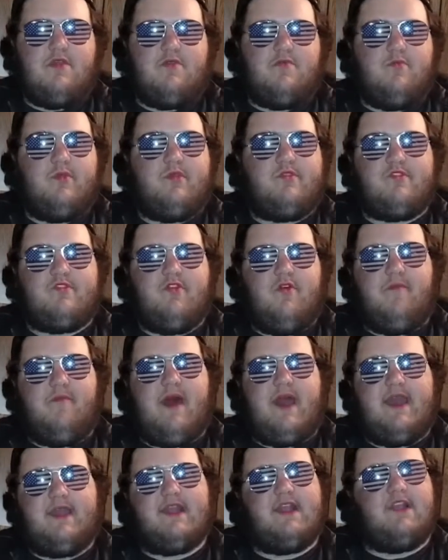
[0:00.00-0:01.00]
we still
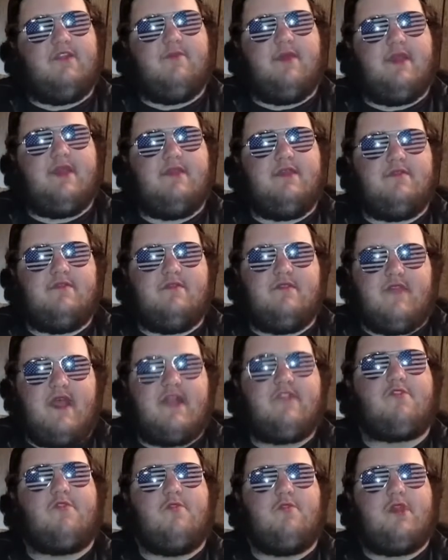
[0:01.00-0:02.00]
buy it anyway, and
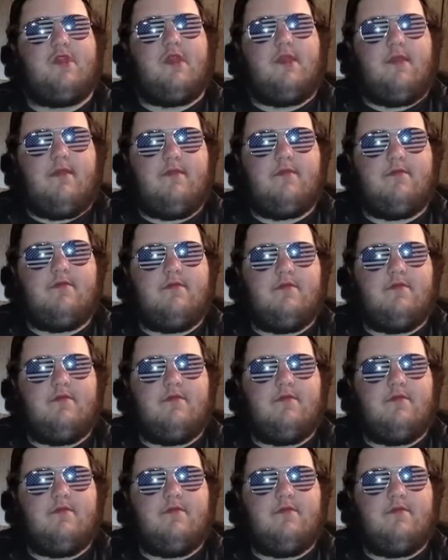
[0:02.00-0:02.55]
that's okay.